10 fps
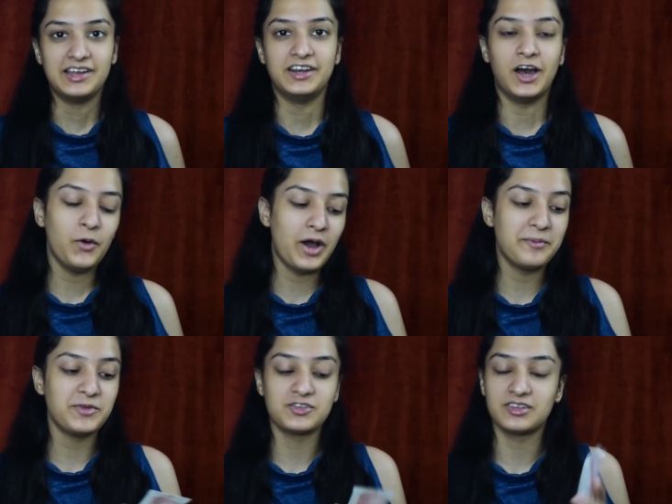Now
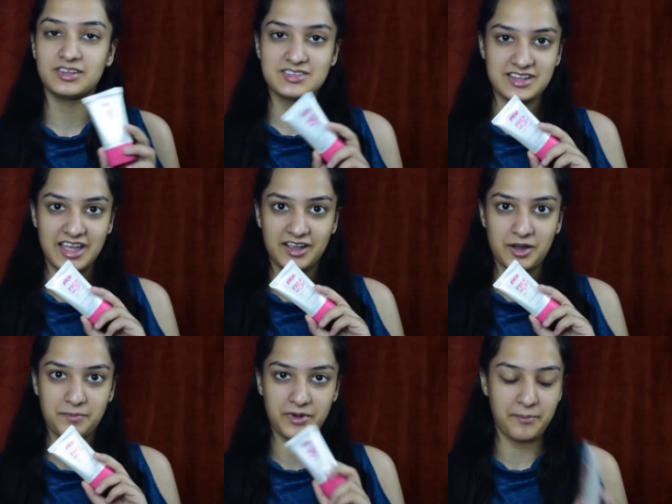I'm using this
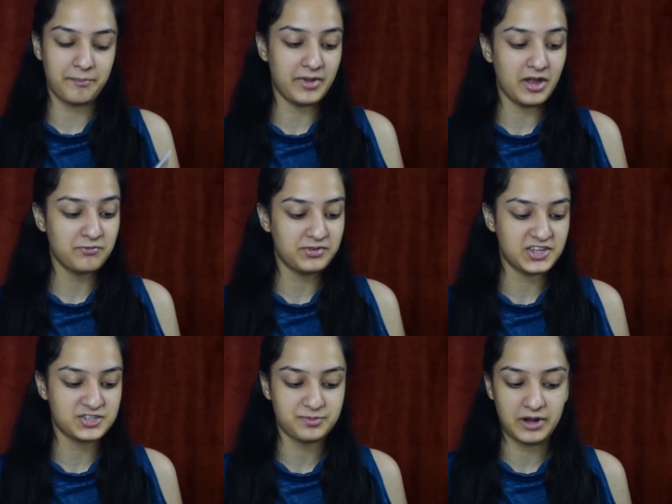Nykaa Prep Me Up
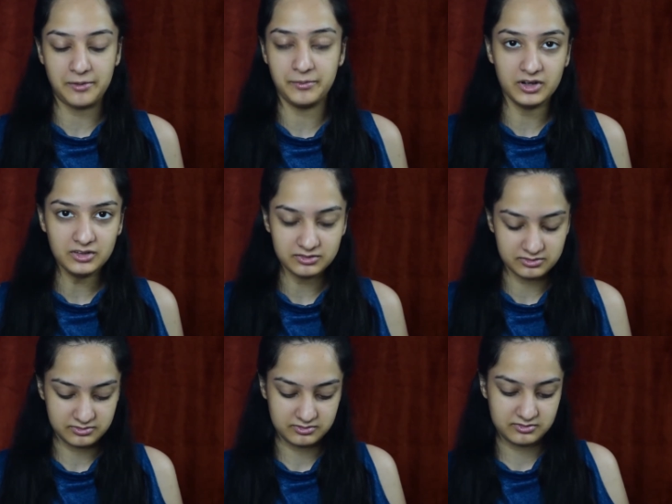Face Primer,
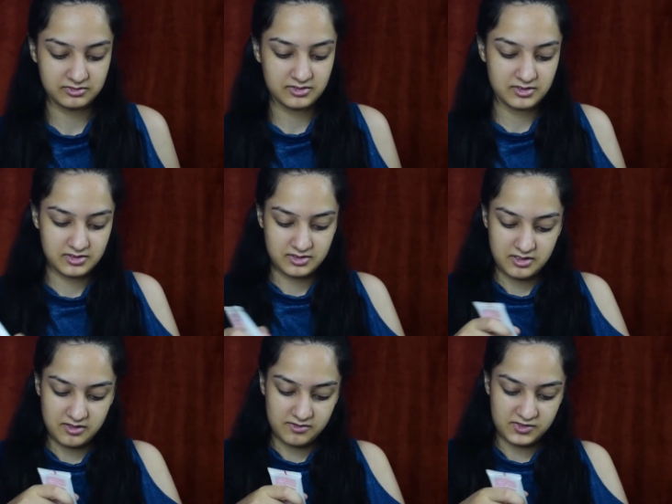
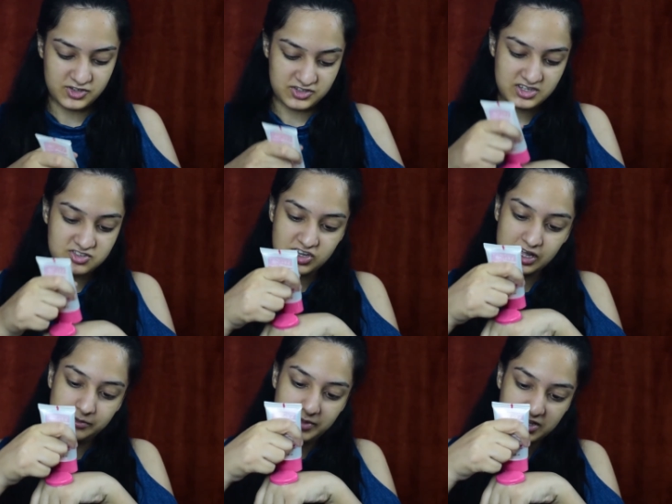which is a
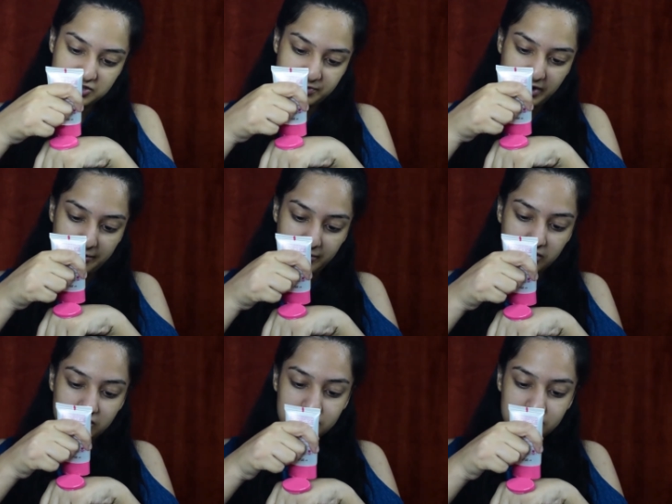gel-based primer.